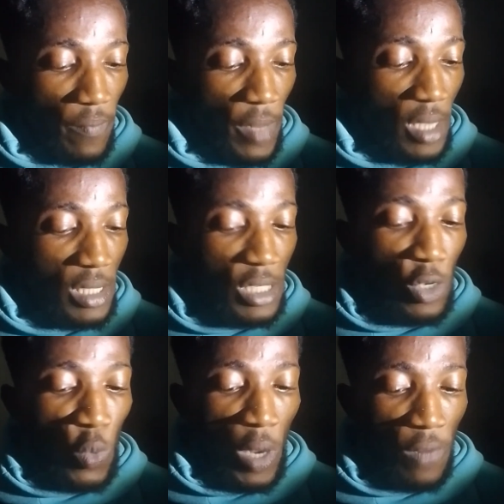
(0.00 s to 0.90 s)
Still
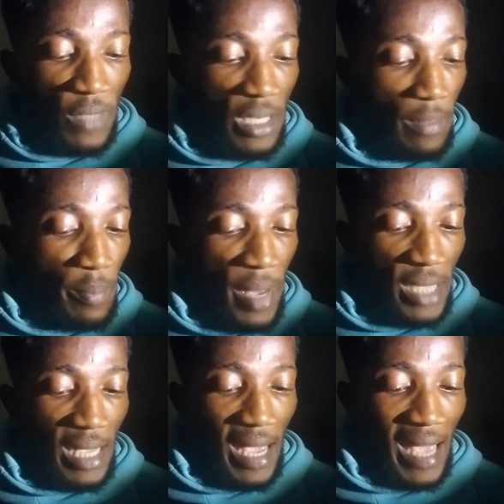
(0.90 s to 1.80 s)
one of the best
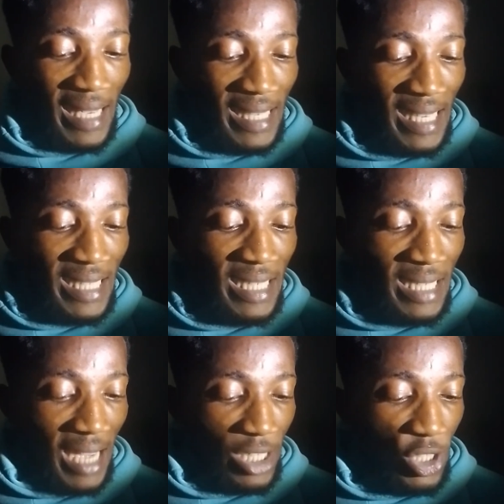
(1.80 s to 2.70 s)
engaging
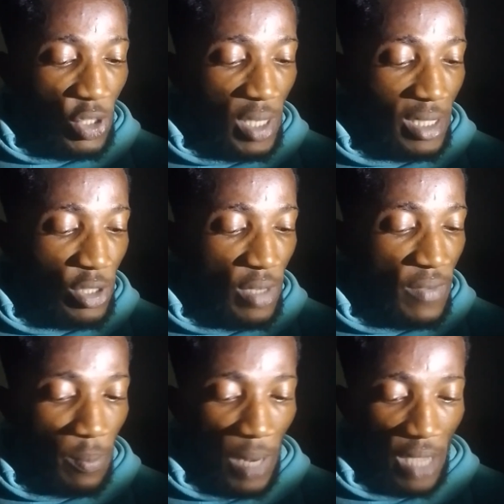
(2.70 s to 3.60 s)
and
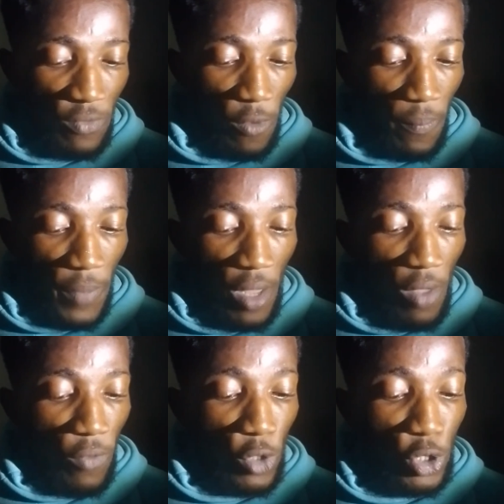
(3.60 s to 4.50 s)
trend-driven platform
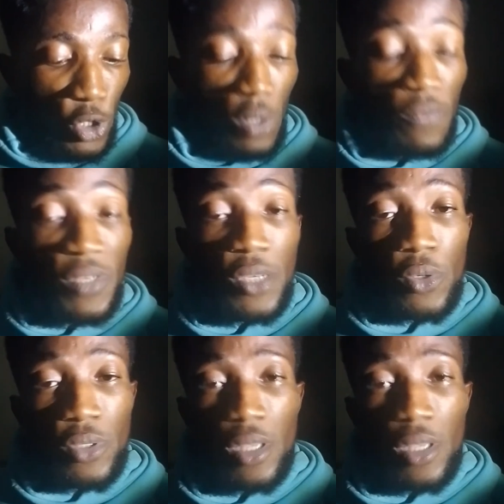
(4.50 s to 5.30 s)
for short videos.